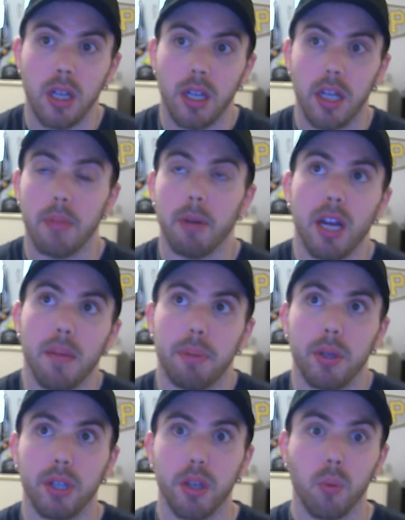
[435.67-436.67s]
in my
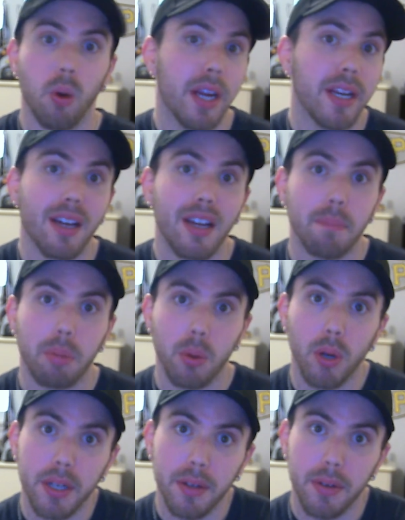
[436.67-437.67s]
opinion, why not
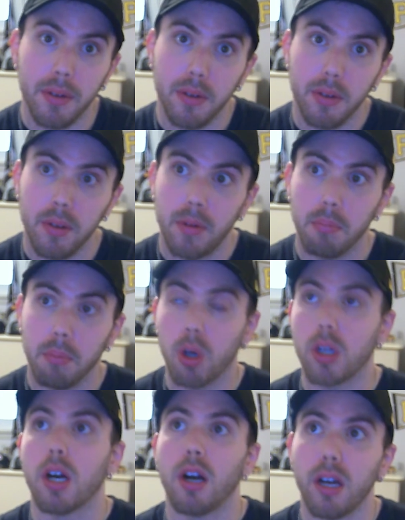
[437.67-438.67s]
put
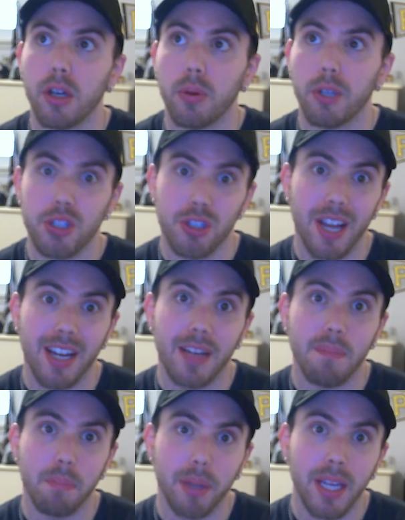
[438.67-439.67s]
Marcano at
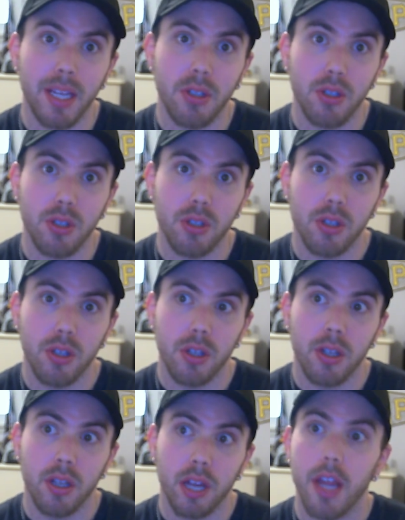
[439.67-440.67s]
second base
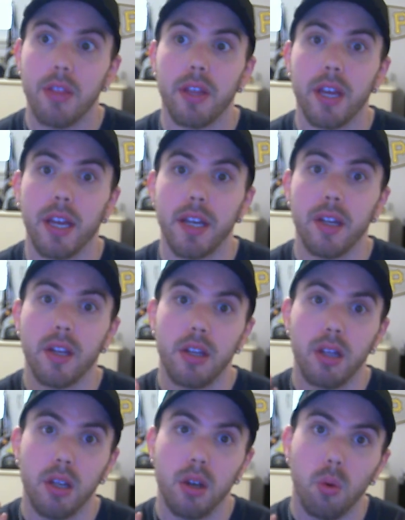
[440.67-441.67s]
and then
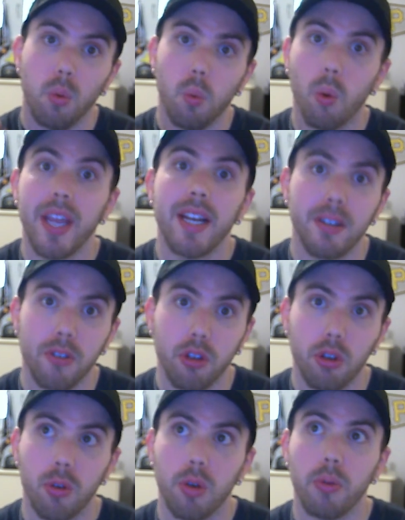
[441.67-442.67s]
wait
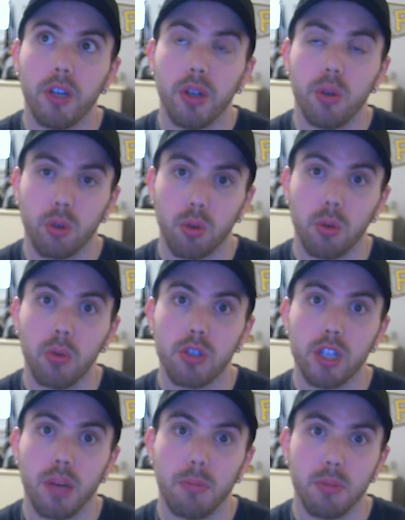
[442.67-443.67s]
until O'Neill Cruz
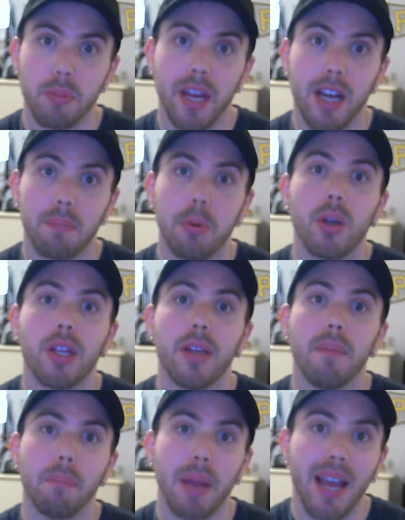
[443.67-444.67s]
comes back, put
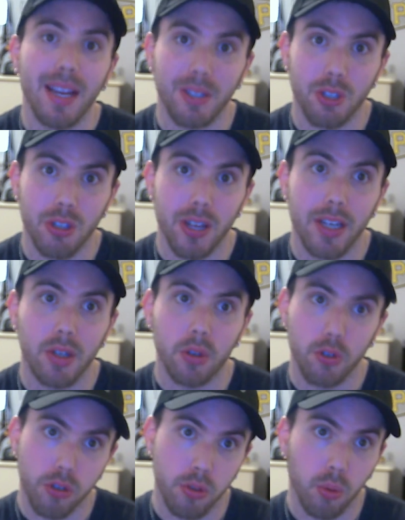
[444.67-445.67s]
him back at second or
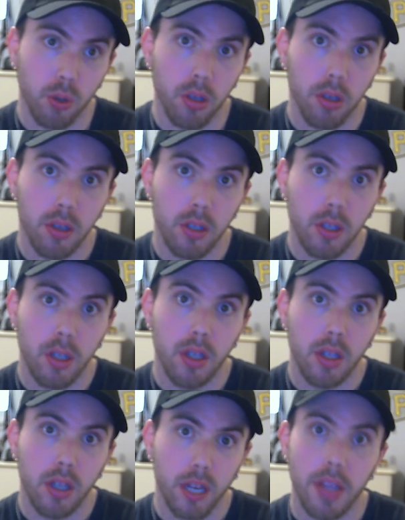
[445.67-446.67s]
short,
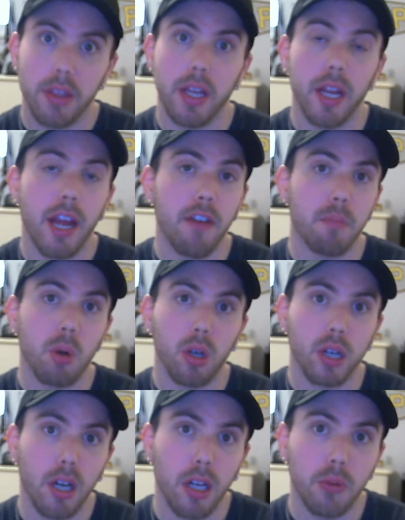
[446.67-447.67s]
and then have
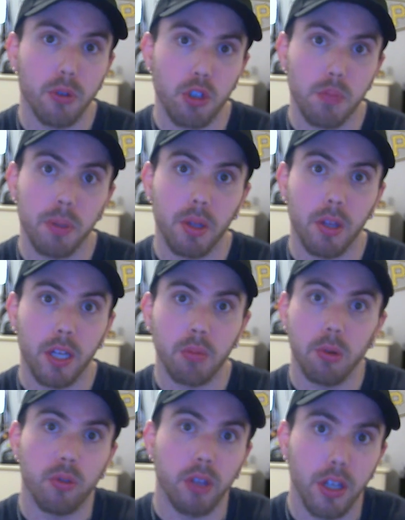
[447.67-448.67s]
Marcano just be like a
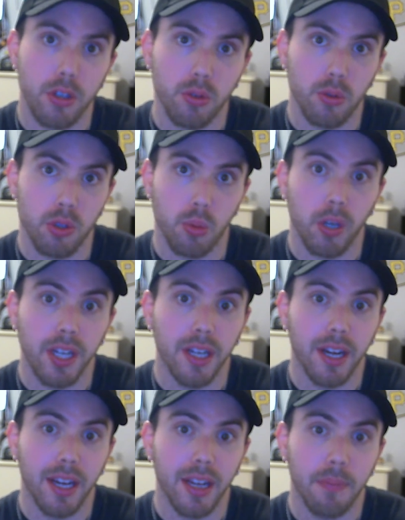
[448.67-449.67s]
rotational swing
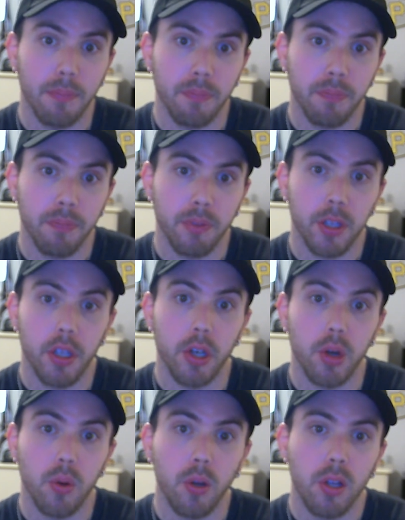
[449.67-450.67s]
guy, you know?